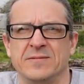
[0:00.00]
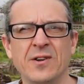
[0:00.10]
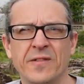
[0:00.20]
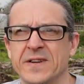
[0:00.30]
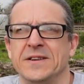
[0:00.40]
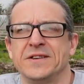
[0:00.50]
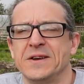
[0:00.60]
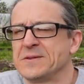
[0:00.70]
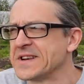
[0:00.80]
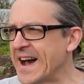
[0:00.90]
Nothing
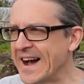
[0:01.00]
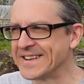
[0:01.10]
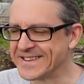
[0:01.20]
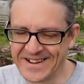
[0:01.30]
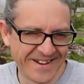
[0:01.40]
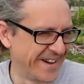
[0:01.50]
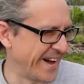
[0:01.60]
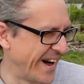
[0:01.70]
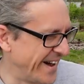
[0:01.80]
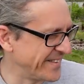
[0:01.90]
new to add,
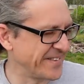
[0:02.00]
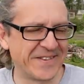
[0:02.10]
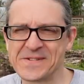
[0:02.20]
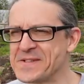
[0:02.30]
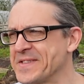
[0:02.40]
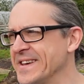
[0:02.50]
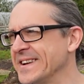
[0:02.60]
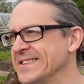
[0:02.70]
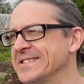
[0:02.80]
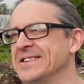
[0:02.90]
I don't
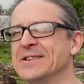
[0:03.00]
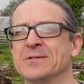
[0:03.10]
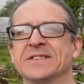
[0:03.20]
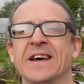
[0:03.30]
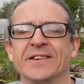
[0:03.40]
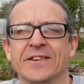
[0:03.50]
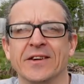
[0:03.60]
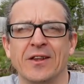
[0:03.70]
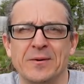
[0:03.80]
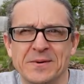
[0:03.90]
think. So standard
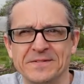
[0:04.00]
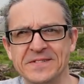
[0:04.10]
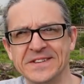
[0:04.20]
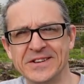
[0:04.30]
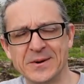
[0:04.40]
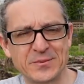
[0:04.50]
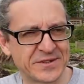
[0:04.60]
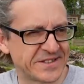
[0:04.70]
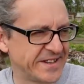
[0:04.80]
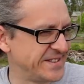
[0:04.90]
allotment video
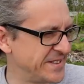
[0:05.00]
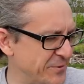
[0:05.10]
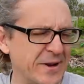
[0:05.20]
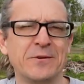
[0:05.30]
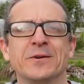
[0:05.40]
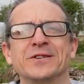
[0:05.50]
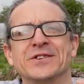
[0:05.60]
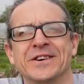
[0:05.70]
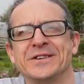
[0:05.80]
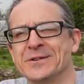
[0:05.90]
procedure when you want to
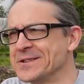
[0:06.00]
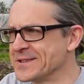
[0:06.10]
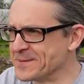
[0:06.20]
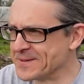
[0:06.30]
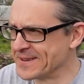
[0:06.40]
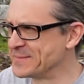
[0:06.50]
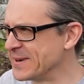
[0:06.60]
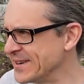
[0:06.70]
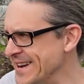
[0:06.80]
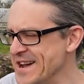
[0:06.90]
show you're doing something
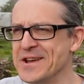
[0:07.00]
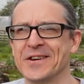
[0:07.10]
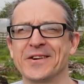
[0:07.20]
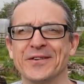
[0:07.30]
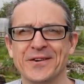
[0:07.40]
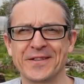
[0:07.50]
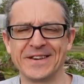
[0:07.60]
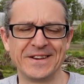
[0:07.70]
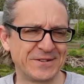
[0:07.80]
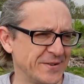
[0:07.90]
but you've got
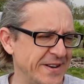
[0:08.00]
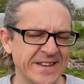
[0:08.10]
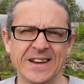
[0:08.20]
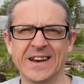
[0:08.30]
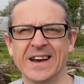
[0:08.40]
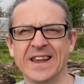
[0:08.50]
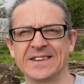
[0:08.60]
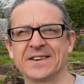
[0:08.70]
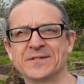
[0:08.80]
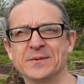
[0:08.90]
nothing new to add.
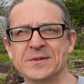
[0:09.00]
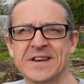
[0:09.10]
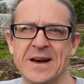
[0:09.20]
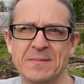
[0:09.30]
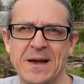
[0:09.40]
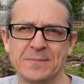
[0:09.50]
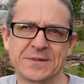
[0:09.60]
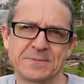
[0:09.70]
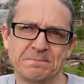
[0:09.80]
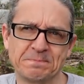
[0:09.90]
Let's have some time
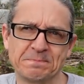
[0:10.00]
lapse.